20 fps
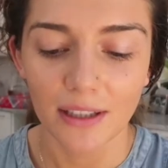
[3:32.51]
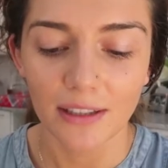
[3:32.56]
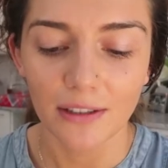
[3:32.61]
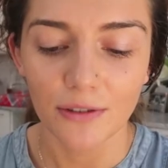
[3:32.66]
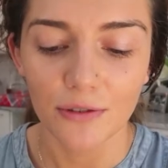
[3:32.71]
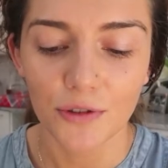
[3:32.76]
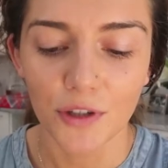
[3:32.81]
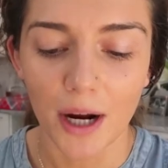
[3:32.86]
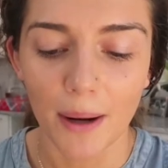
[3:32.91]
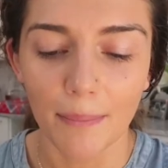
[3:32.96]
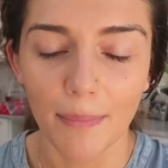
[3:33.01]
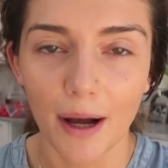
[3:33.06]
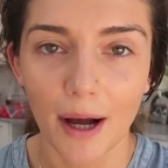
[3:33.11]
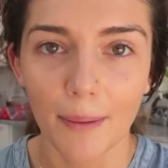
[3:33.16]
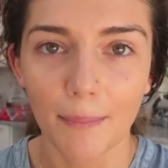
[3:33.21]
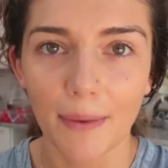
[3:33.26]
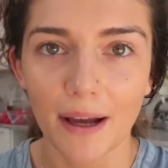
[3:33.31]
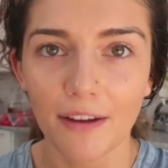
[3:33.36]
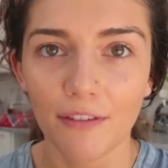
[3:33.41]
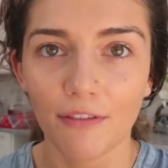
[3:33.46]
a little drop
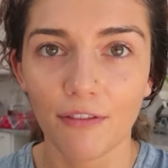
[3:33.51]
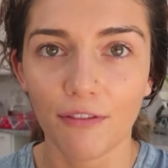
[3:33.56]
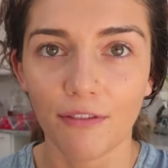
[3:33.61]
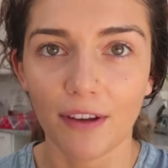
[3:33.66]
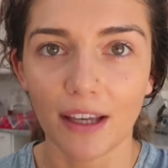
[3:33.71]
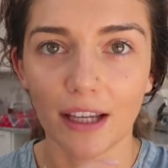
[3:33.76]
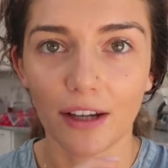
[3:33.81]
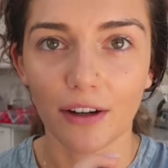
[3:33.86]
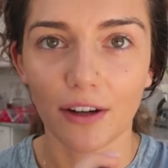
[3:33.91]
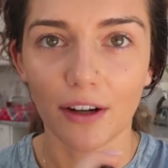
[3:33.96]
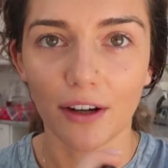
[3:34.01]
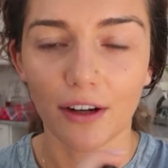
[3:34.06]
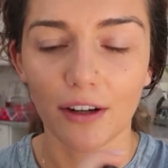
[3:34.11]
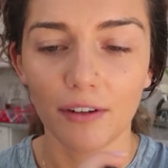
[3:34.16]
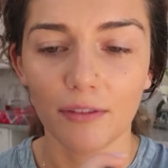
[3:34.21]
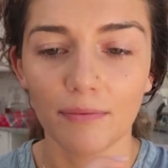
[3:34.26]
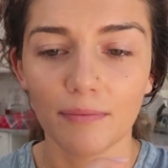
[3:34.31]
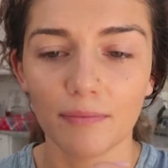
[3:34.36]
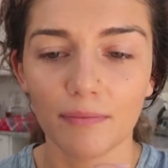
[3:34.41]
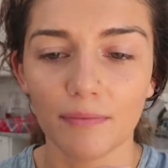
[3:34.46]
on my finger.